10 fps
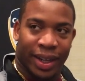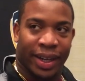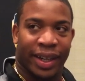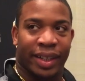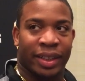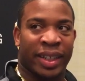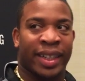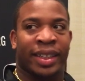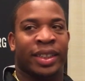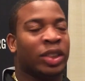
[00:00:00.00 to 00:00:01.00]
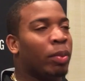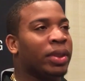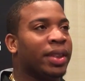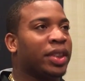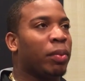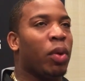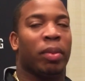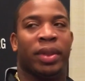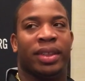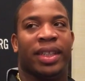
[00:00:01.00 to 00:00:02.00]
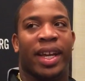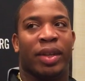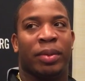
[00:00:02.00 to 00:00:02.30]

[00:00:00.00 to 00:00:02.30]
like, so much disappointment in the stadium